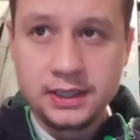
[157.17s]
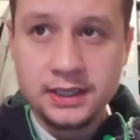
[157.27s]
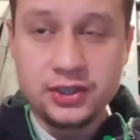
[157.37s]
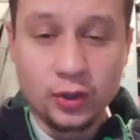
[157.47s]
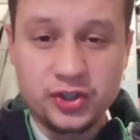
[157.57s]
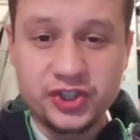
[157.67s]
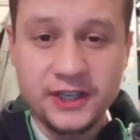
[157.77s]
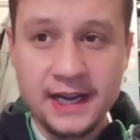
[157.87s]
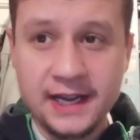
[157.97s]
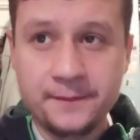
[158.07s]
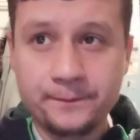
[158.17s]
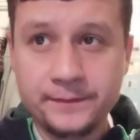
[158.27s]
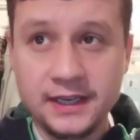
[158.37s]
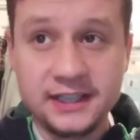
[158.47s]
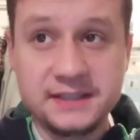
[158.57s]
he caught Schär.
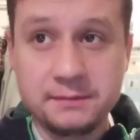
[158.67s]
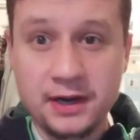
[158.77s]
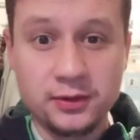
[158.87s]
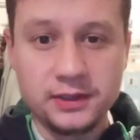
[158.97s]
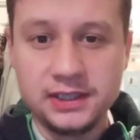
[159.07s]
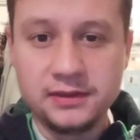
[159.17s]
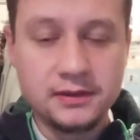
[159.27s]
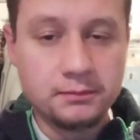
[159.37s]
It's a penalty.